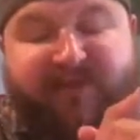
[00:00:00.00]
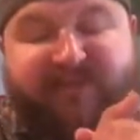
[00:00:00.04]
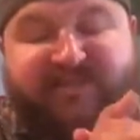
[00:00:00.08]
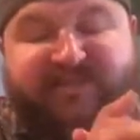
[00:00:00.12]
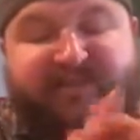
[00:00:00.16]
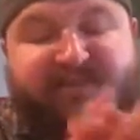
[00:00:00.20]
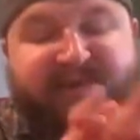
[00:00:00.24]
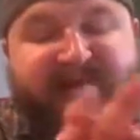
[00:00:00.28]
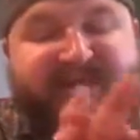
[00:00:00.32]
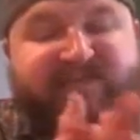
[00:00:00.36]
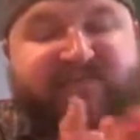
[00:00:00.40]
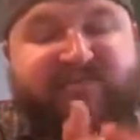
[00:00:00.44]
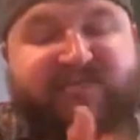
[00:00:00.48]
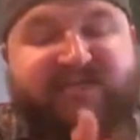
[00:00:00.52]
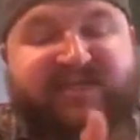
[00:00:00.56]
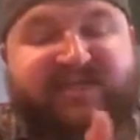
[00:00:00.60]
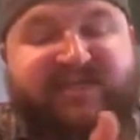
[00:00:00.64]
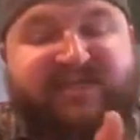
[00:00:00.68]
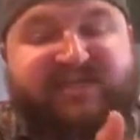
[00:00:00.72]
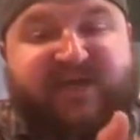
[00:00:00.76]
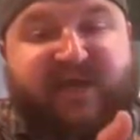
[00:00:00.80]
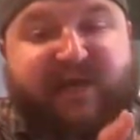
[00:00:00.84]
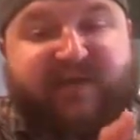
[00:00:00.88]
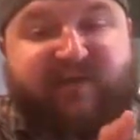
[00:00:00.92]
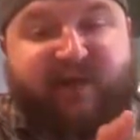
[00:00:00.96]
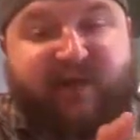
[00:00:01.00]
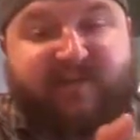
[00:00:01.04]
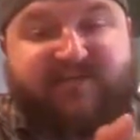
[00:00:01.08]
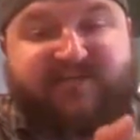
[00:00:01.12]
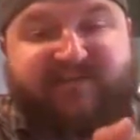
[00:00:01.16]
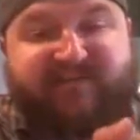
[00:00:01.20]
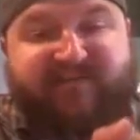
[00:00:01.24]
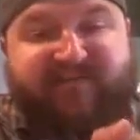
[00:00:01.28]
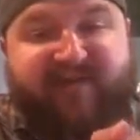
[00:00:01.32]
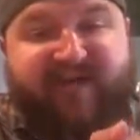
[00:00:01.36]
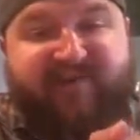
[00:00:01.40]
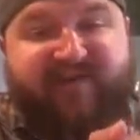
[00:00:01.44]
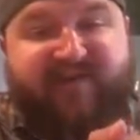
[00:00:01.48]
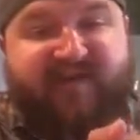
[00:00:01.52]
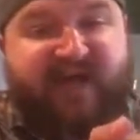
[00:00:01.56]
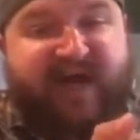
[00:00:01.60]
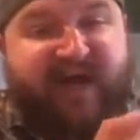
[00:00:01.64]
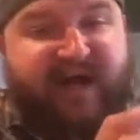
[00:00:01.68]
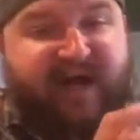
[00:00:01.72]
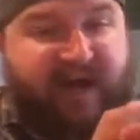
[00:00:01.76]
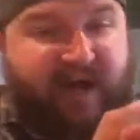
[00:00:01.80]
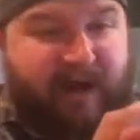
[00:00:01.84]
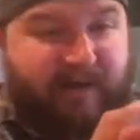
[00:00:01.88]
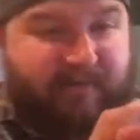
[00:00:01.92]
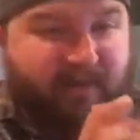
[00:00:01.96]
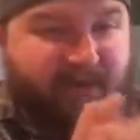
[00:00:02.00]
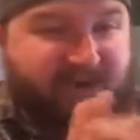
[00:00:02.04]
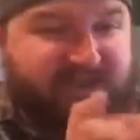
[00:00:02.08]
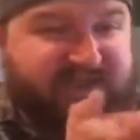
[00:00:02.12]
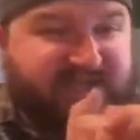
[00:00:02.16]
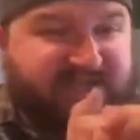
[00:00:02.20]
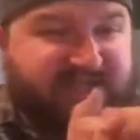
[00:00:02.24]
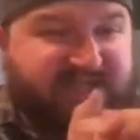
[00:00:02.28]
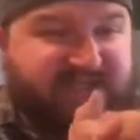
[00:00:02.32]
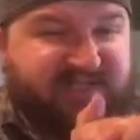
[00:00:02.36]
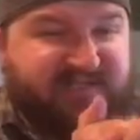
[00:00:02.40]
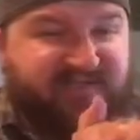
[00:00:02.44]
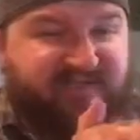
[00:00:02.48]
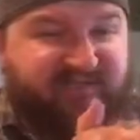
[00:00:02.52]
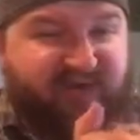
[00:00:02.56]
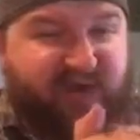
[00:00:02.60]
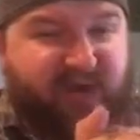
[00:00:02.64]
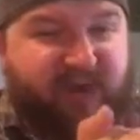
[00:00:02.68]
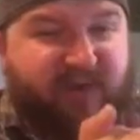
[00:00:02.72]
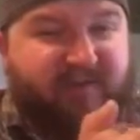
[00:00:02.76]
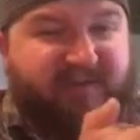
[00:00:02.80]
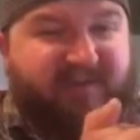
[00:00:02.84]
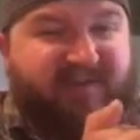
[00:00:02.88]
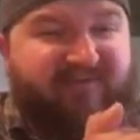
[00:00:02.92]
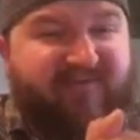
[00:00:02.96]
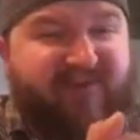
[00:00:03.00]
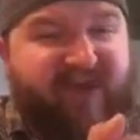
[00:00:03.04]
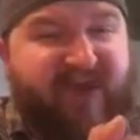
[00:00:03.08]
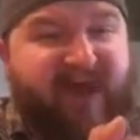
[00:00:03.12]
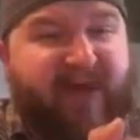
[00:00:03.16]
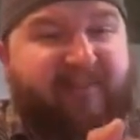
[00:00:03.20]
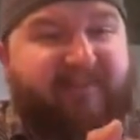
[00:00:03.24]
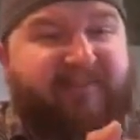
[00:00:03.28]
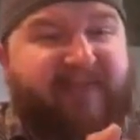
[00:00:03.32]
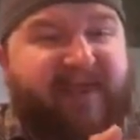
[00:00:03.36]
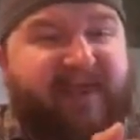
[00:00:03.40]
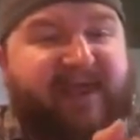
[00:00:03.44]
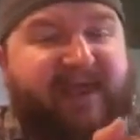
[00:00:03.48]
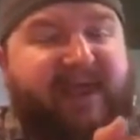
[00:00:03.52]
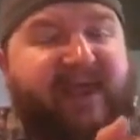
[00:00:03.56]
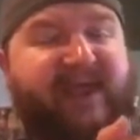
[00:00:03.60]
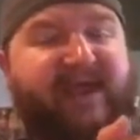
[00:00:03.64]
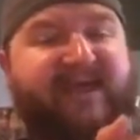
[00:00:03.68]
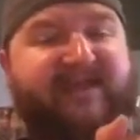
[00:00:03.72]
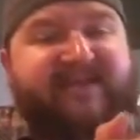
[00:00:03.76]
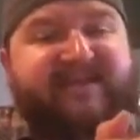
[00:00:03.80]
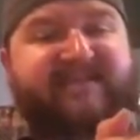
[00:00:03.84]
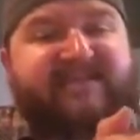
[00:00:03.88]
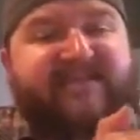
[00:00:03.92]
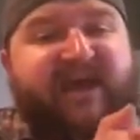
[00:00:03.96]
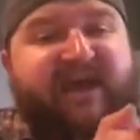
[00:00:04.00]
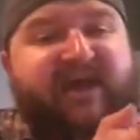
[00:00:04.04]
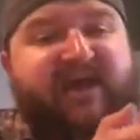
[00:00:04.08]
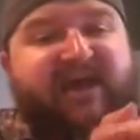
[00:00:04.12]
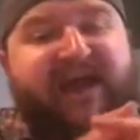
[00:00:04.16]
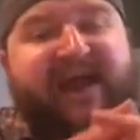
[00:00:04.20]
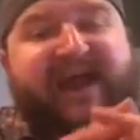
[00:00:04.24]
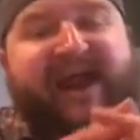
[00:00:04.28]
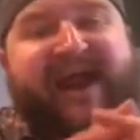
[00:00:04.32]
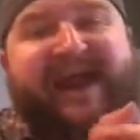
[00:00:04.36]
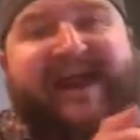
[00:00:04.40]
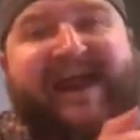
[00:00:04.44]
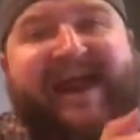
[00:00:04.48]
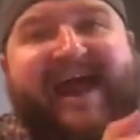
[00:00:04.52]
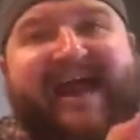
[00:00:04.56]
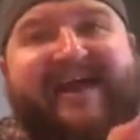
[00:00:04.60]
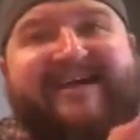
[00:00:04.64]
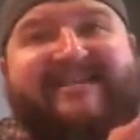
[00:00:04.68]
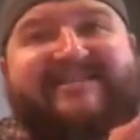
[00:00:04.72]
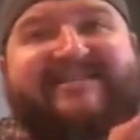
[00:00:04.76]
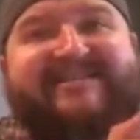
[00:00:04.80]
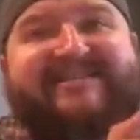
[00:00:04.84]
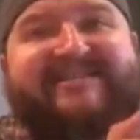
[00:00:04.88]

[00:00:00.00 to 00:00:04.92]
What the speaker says: Thursday mix with DJ Crumbs at 5 o'clock. I got more chances for you to be VIP this Saturday night at